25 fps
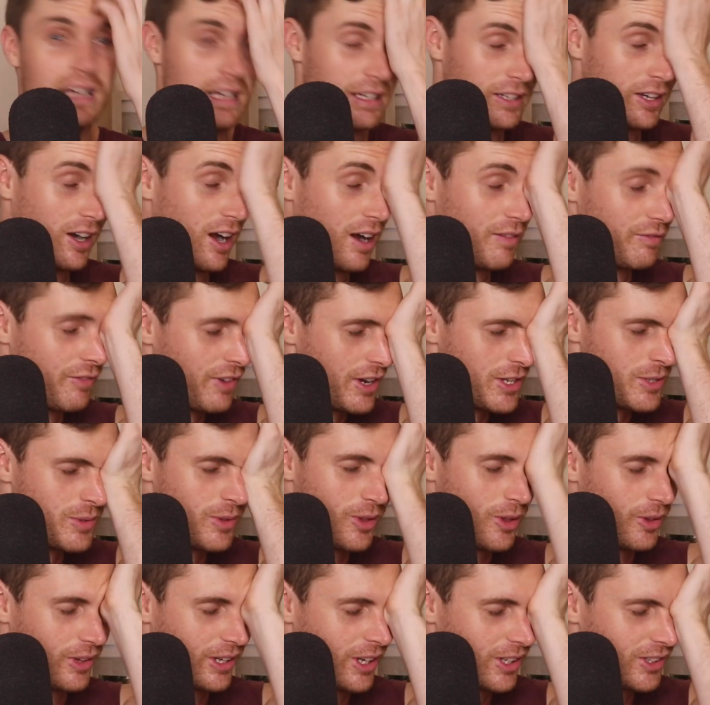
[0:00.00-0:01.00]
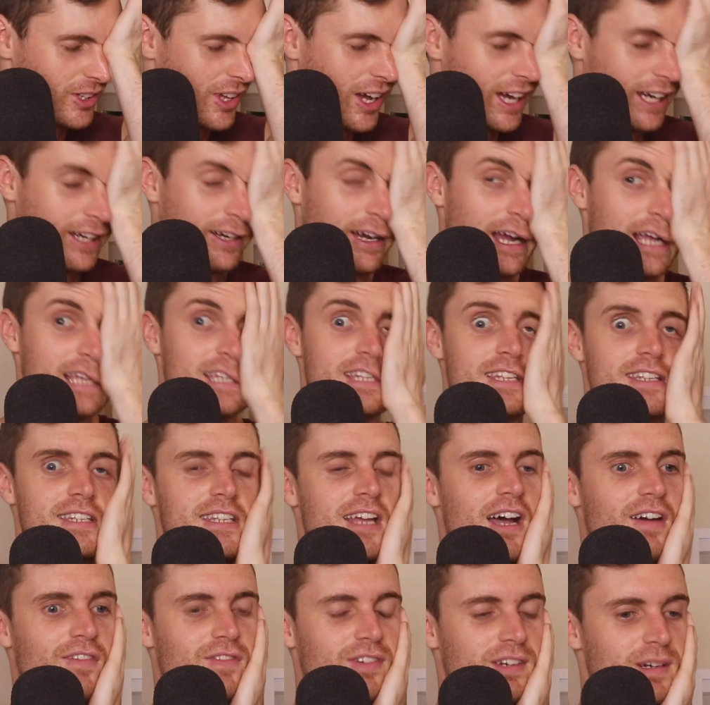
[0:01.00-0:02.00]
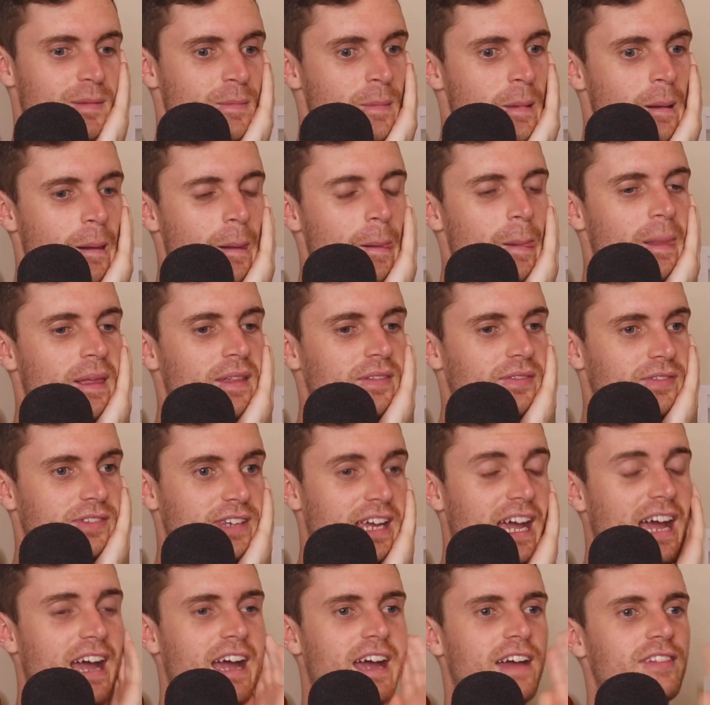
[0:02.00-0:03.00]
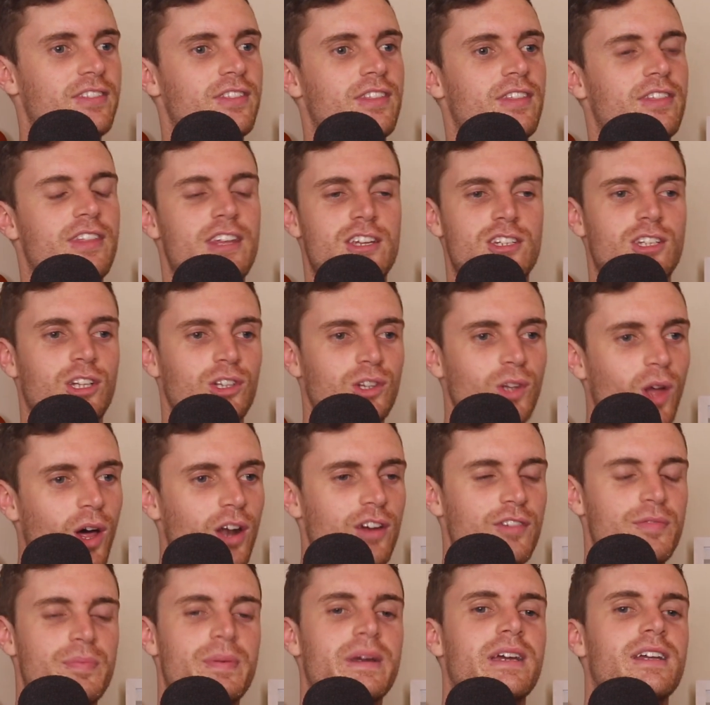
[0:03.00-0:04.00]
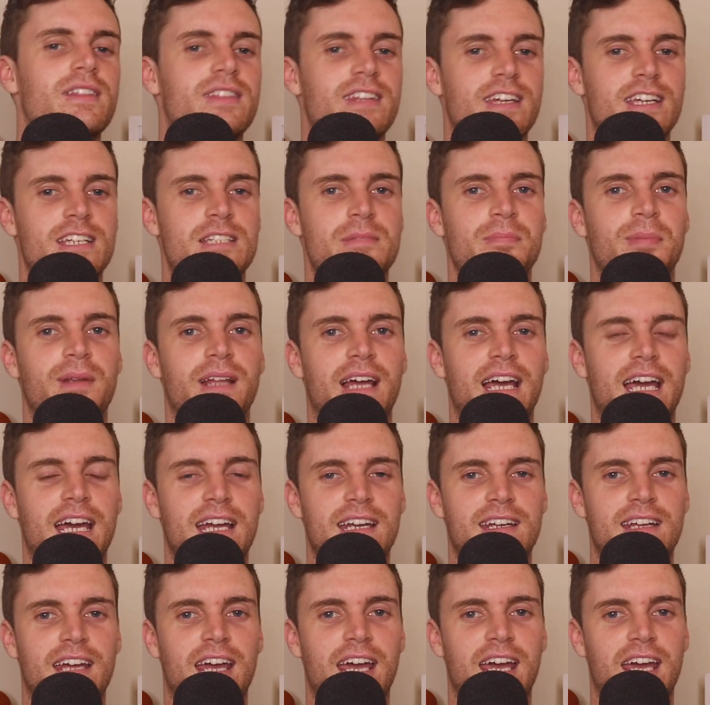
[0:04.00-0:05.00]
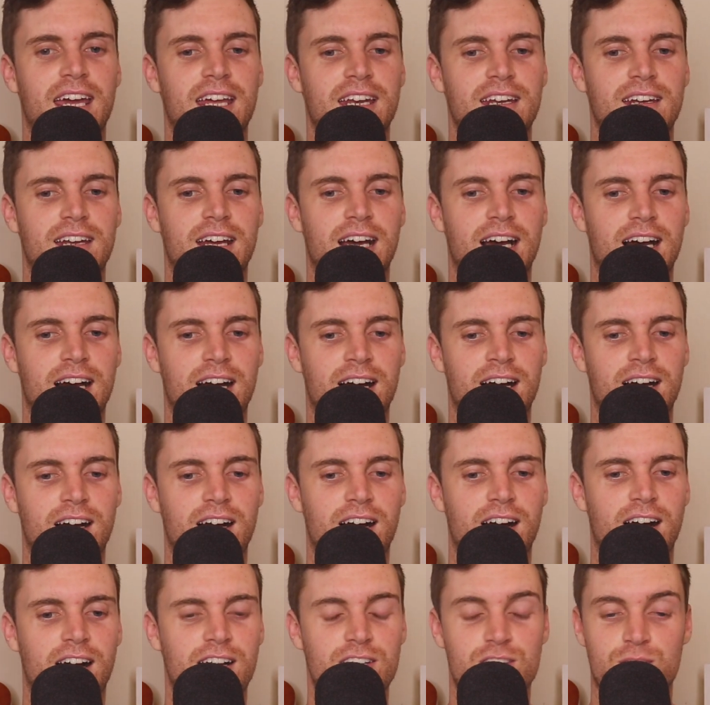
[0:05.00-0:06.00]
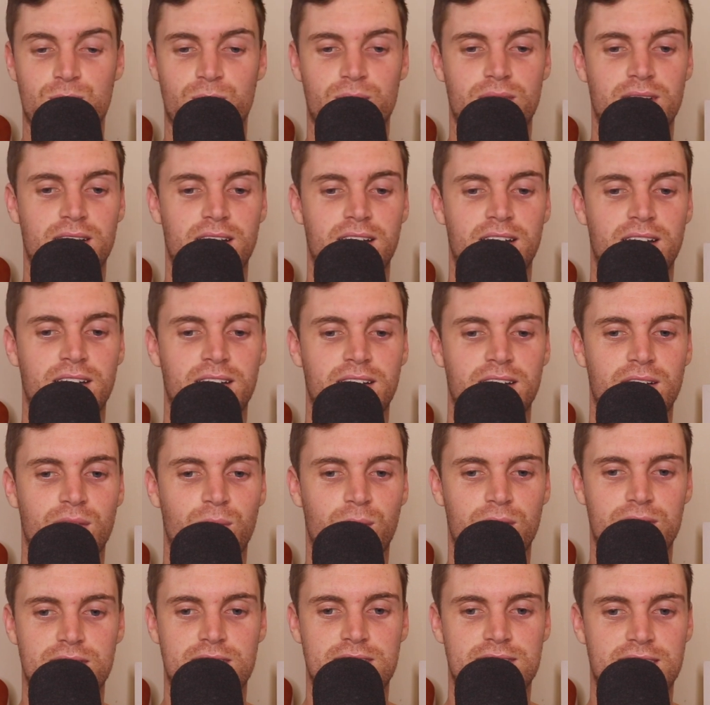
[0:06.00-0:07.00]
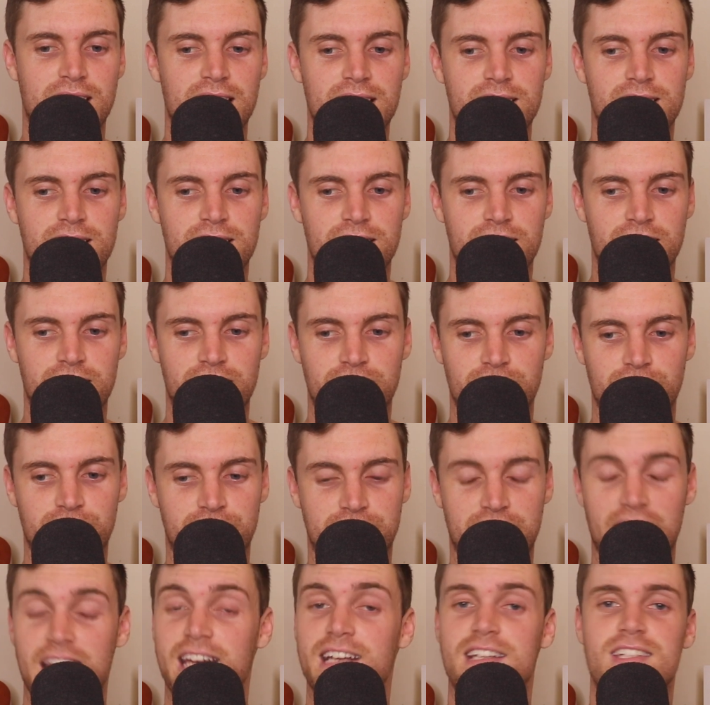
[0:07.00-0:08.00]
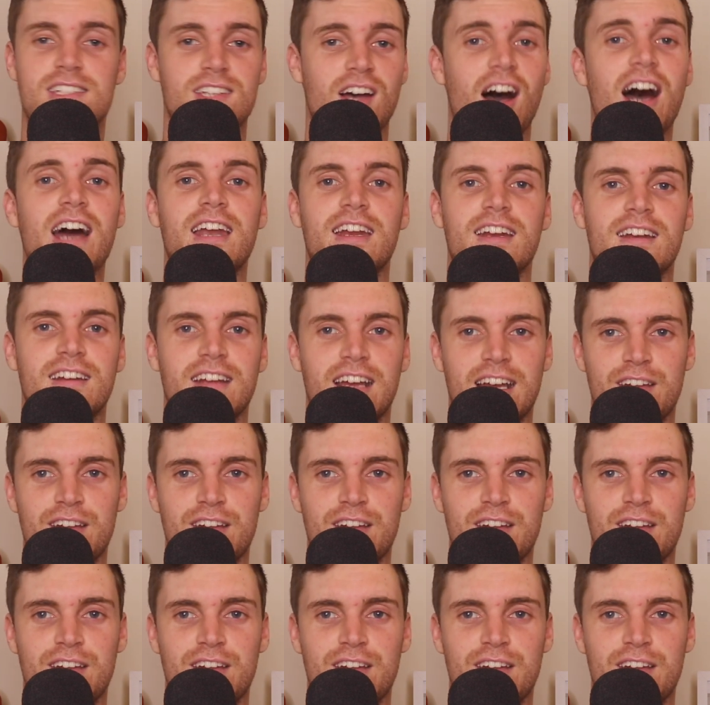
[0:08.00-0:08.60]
I'm friends with all the online guys and stuff, and yeah, there's a lot of big things planned, and I just wanted to say that get excited.